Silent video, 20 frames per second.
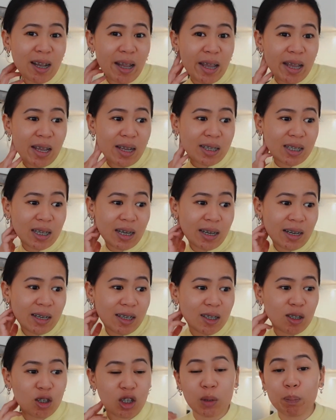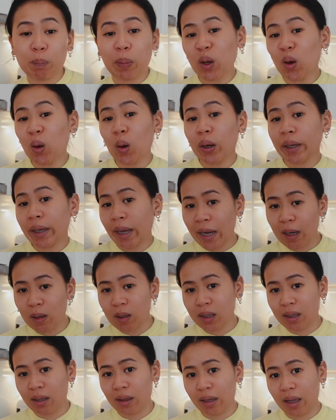it is just pure
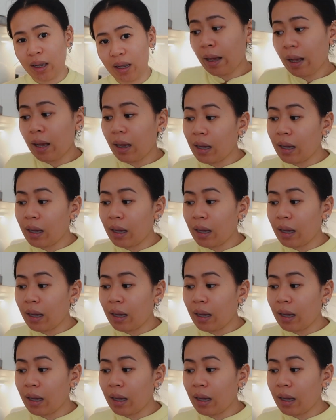chaos in there.